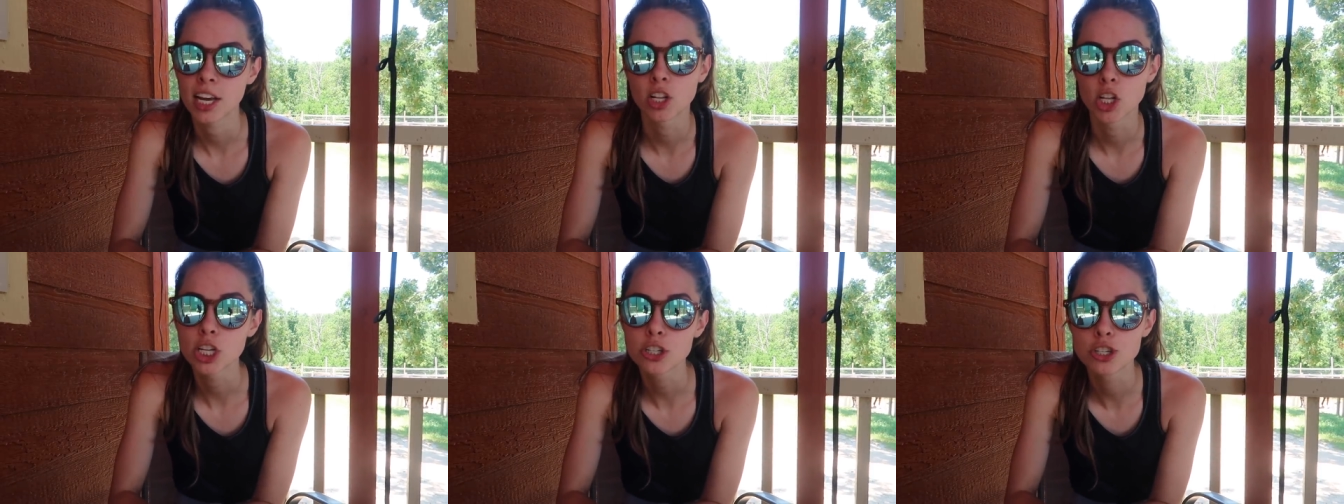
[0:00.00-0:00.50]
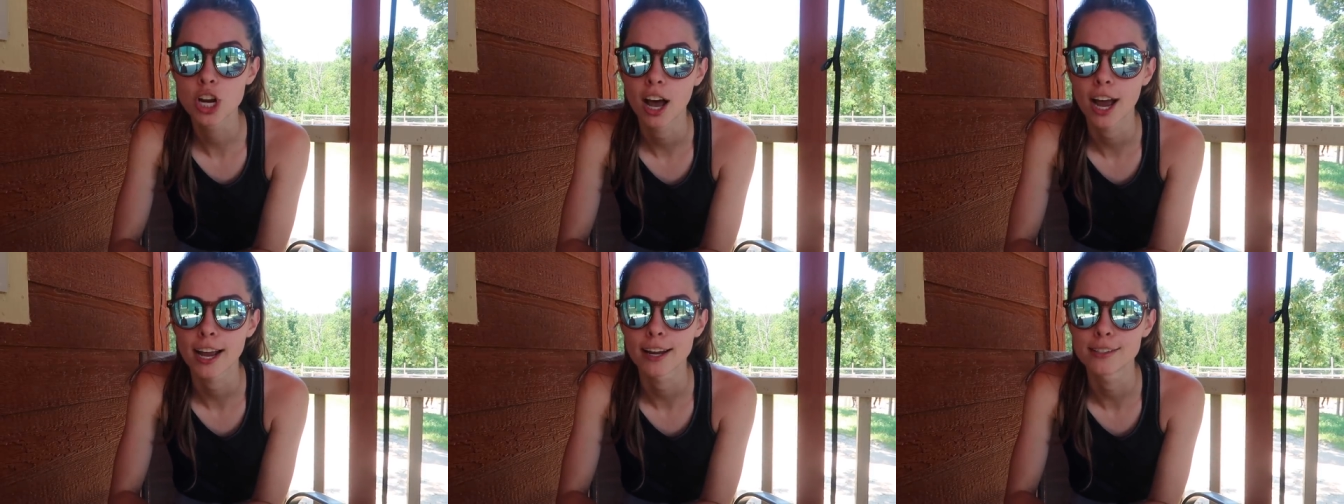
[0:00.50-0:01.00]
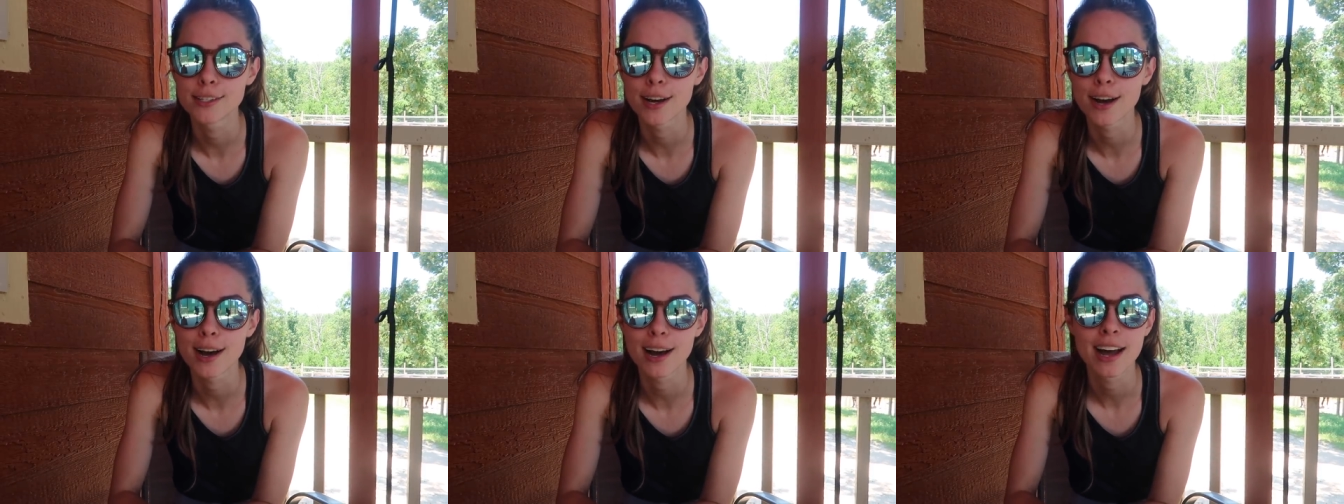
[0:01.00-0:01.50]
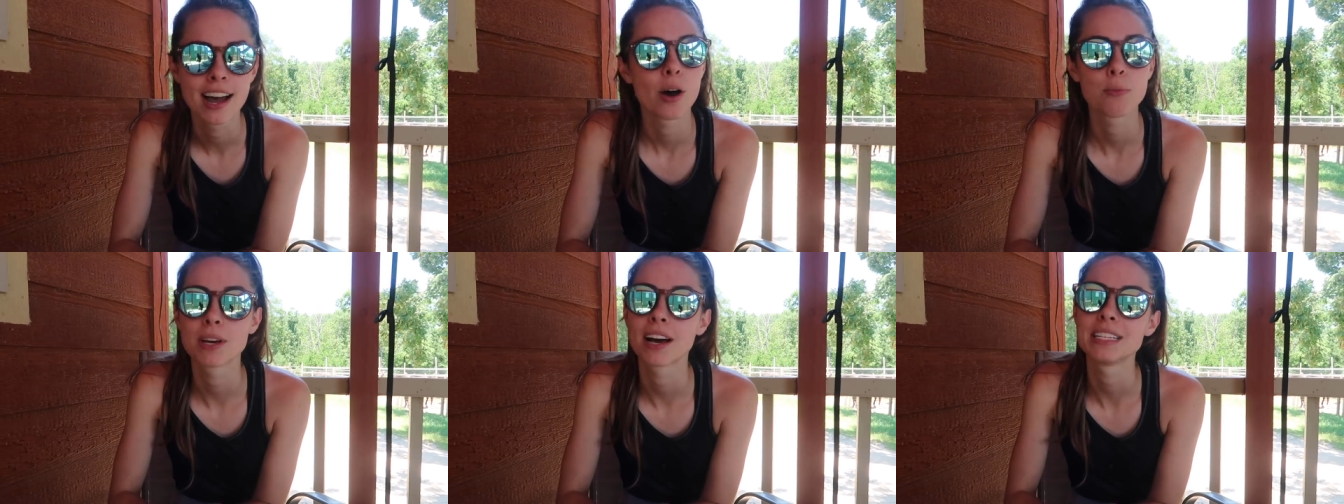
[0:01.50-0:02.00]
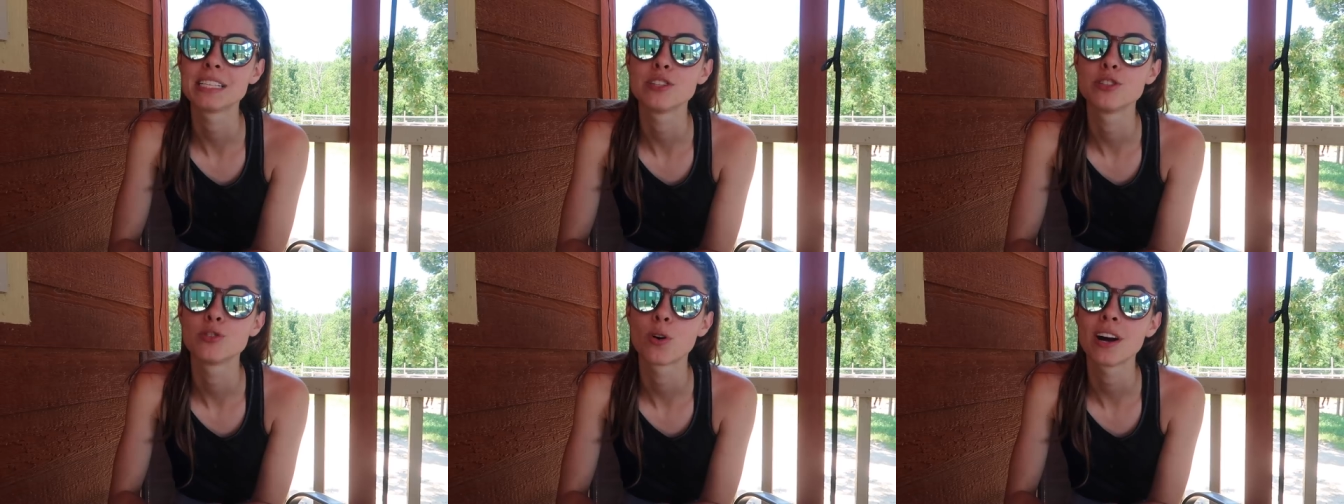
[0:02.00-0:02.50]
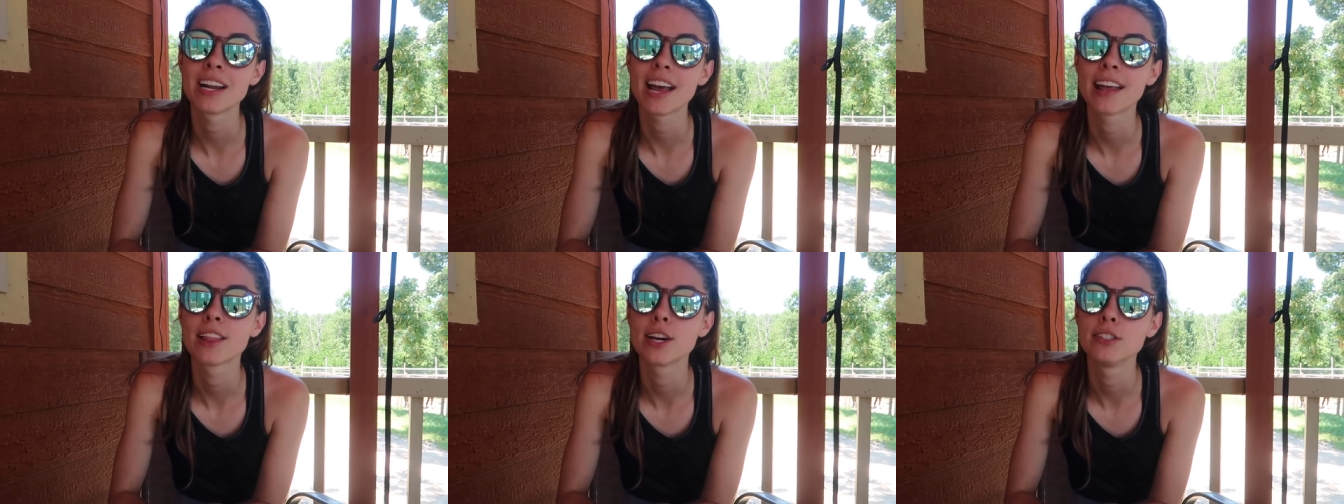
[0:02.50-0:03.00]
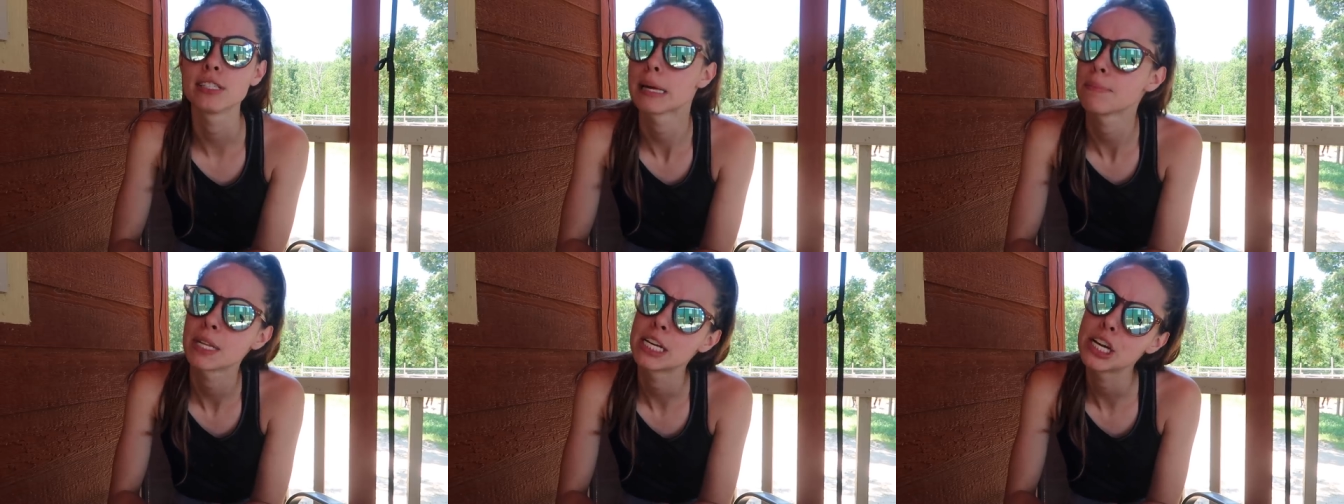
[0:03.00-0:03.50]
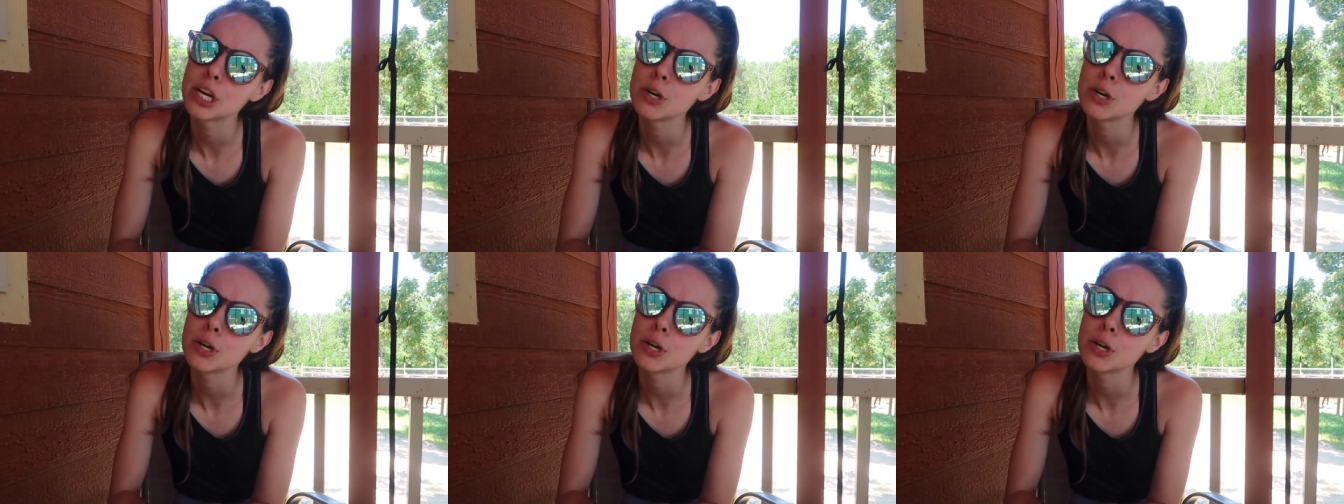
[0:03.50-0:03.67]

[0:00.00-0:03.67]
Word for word: English. And hope you guys enjoyed and learned something